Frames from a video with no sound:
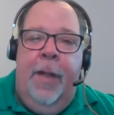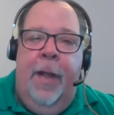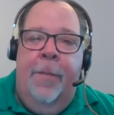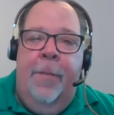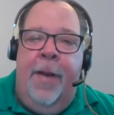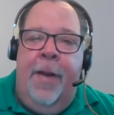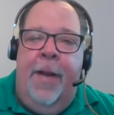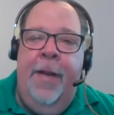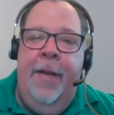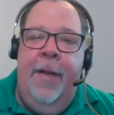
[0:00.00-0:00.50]
how
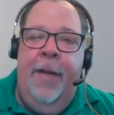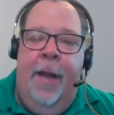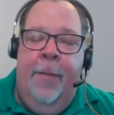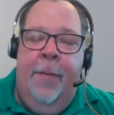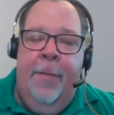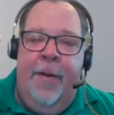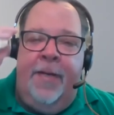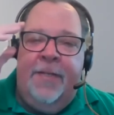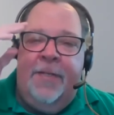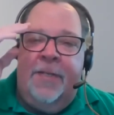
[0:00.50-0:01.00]

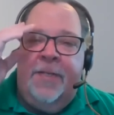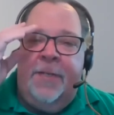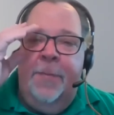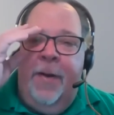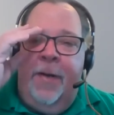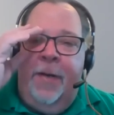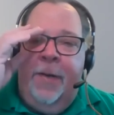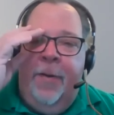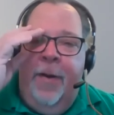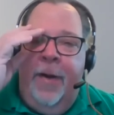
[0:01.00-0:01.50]
many system
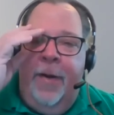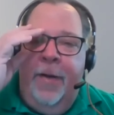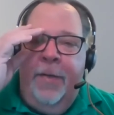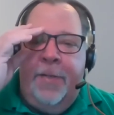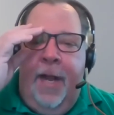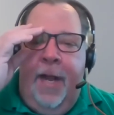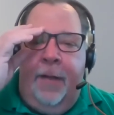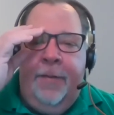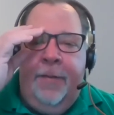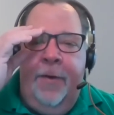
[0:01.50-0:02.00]

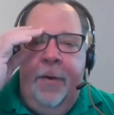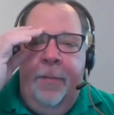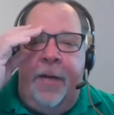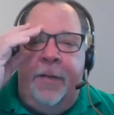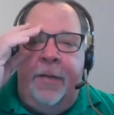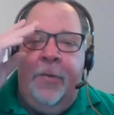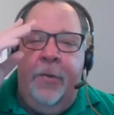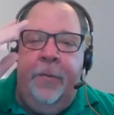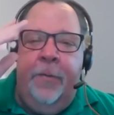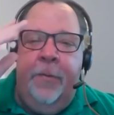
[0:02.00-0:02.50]
integrators out there are
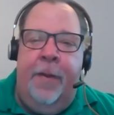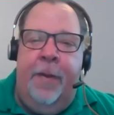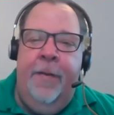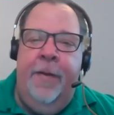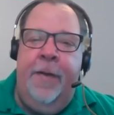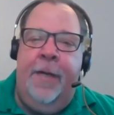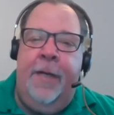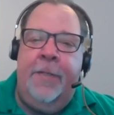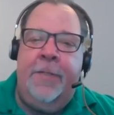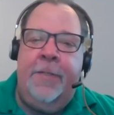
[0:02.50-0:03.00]
being told by
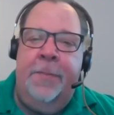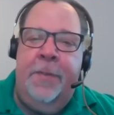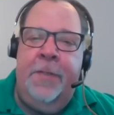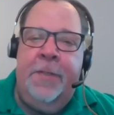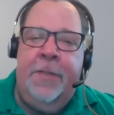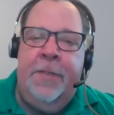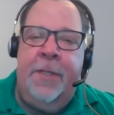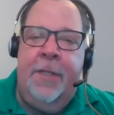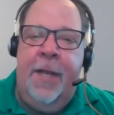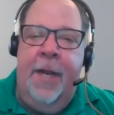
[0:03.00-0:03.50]
their
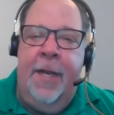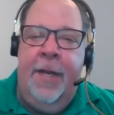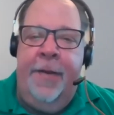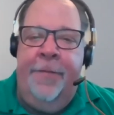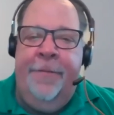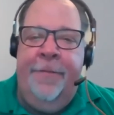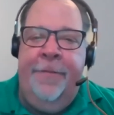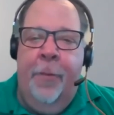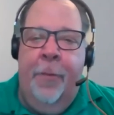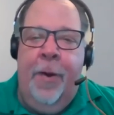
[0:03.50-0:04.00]
customers that they
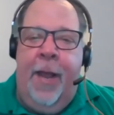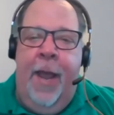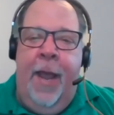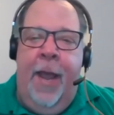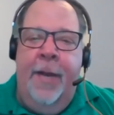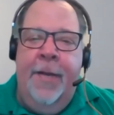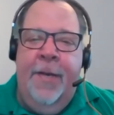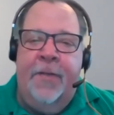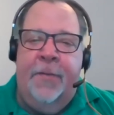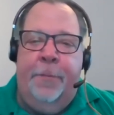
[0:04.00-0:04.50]
need
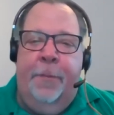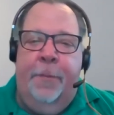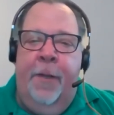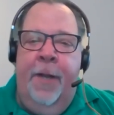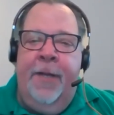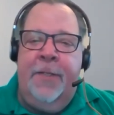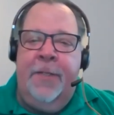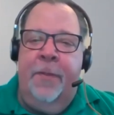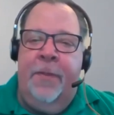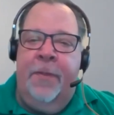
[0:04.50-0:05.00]
4K
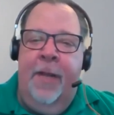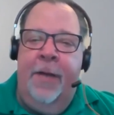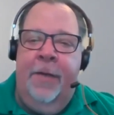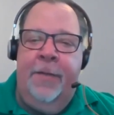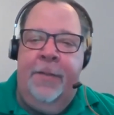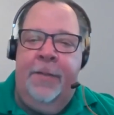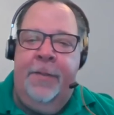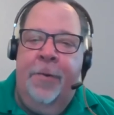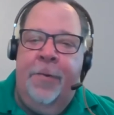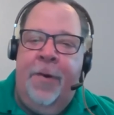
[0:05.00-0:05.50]
displays, but they
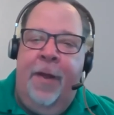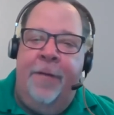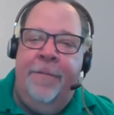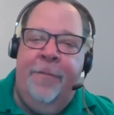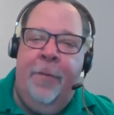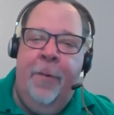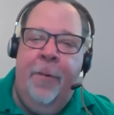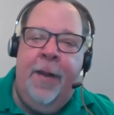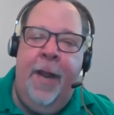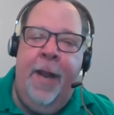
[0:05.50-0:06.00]
don't have
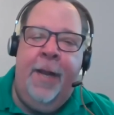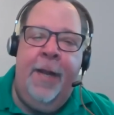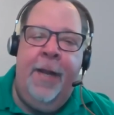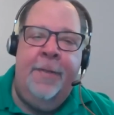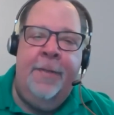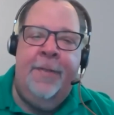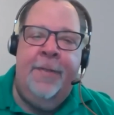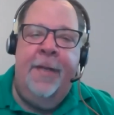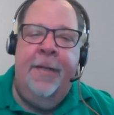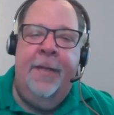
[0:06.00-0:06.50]
4K
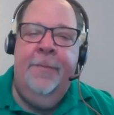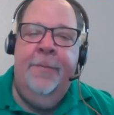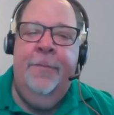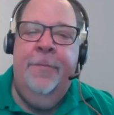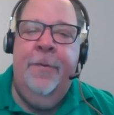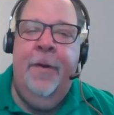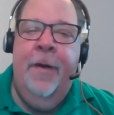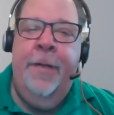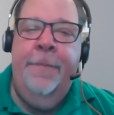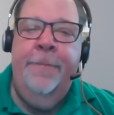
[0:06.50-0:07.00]
content,
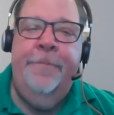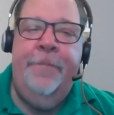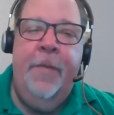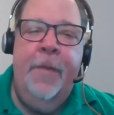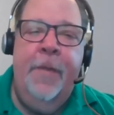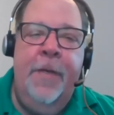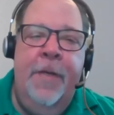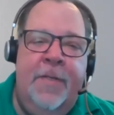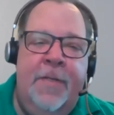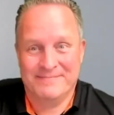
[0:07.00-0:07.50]
right? Yeah.
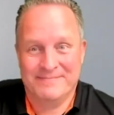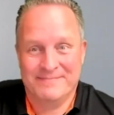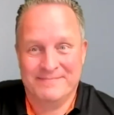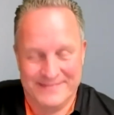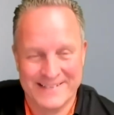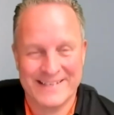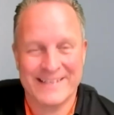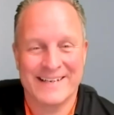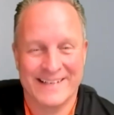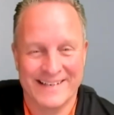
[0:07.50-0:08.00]
So it's
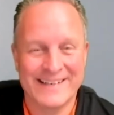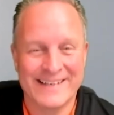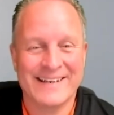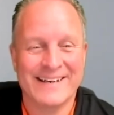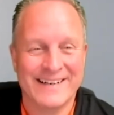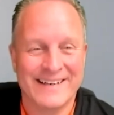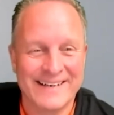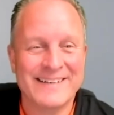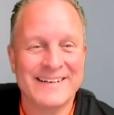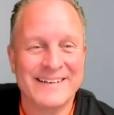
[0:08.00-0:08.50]
the
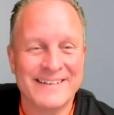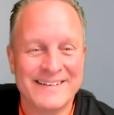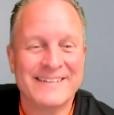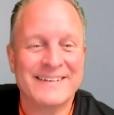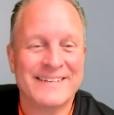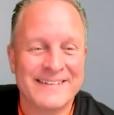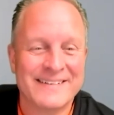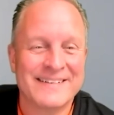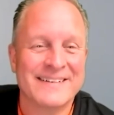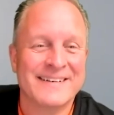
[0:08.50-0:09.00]
same
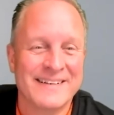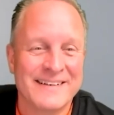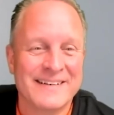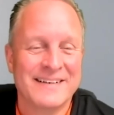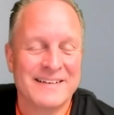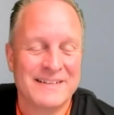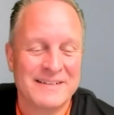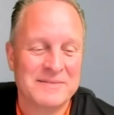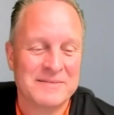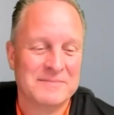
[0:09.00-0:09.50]
thing.
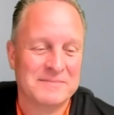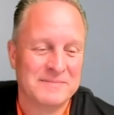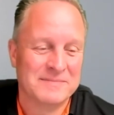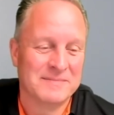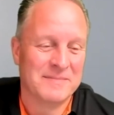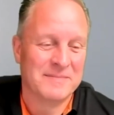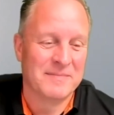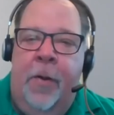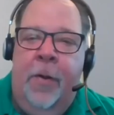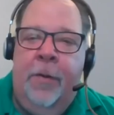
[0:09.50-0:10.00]
I want to be
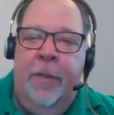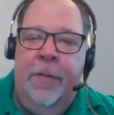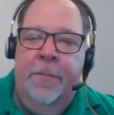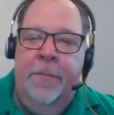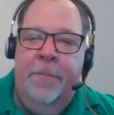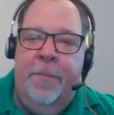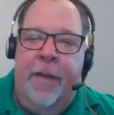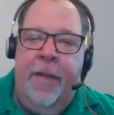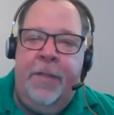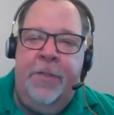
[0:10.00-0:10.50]

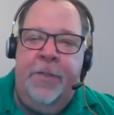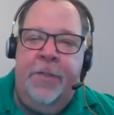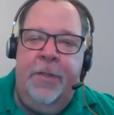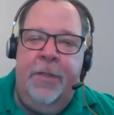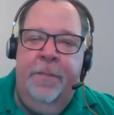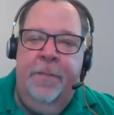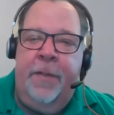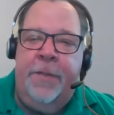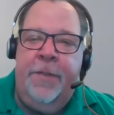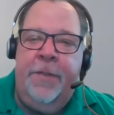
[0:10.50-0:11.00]
smaller pitch,
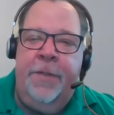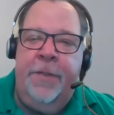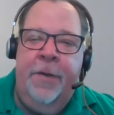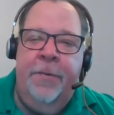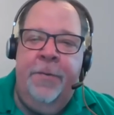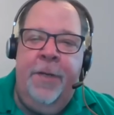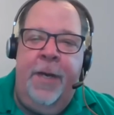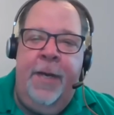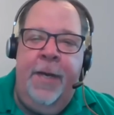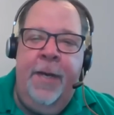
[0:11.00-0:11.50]
but you
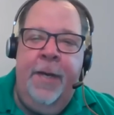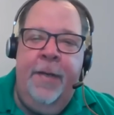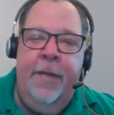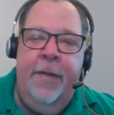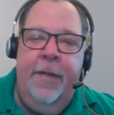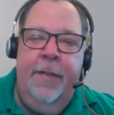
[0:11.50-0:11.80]
don't need it.